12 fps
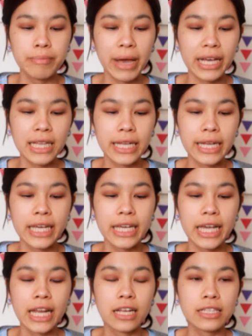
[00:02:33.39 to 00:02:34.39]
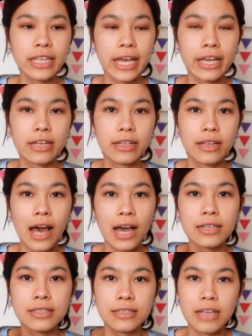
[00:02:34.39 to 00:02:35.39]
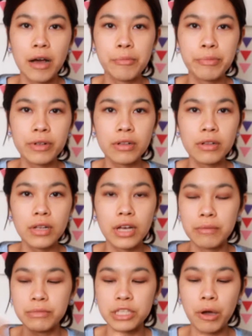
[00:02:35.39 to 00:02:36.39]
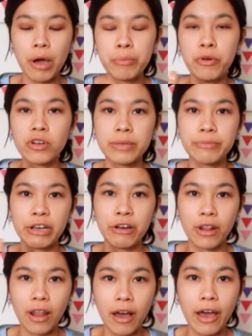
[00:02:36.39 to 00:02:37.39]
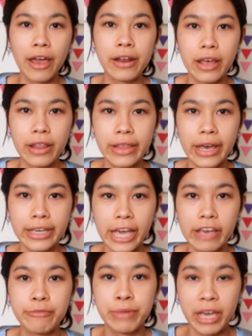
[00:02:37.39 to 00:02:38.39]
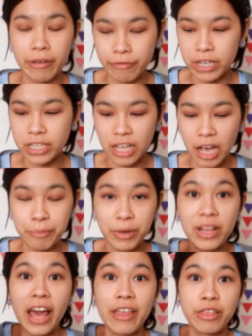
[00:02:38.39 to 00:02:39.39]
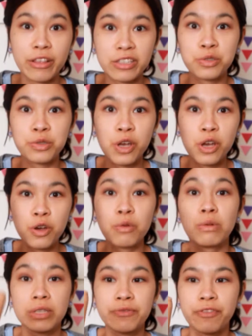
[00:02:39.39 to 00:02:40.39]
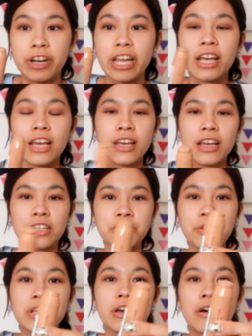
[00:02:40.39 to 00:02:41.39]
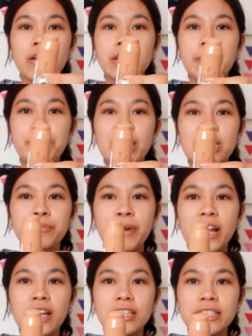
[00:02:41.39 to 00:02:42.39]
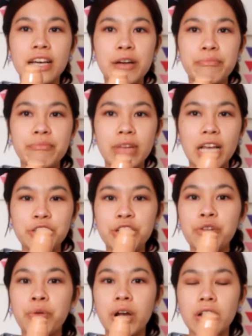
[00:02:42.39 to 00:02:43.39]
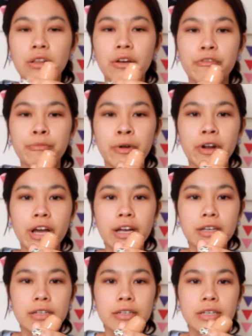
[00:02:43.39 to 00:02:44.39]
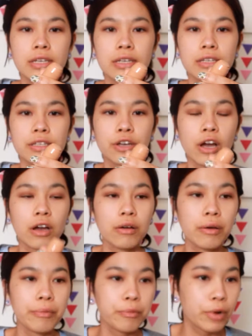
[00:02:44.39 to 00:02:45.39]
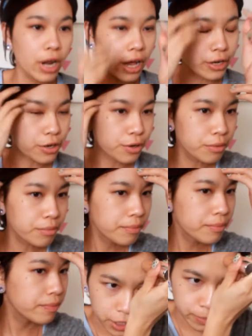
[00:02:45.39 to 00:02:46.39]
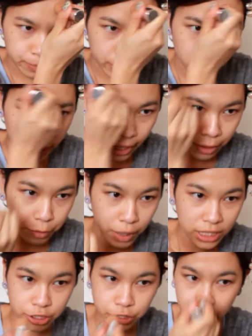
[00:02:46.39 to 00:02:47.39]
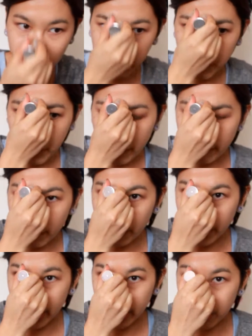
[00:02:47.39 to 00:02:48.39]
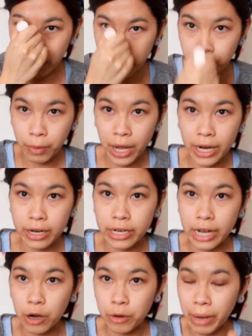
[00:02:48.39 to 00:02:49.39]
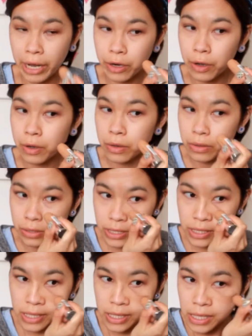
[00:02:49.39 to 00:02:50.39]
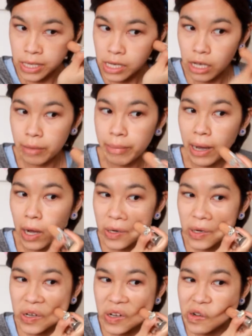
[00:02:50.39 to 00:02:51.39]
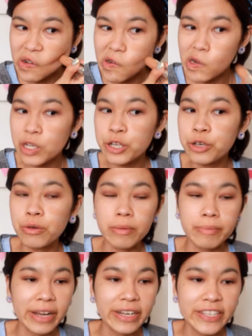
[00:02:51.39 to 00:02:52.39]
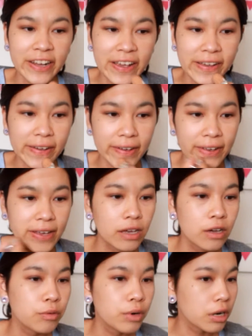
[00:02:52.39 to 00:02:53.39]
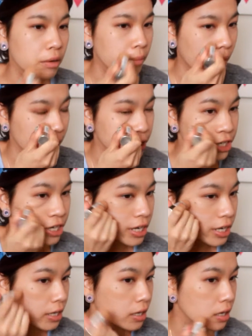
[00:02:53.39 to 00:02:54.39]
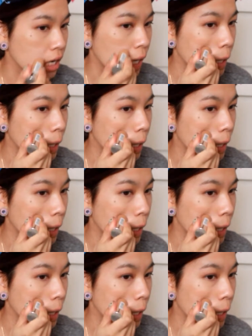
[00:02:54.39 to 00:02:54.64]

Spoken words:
by Clinique and it's a deluxe sample. So I bought something online and they gave me a free sample, and this was free. It's only got that much, but it's actually quite a lot of product. So what I do, I just put like one stripe on my forehead, one down my nose, about two on my cheek, one on my chin.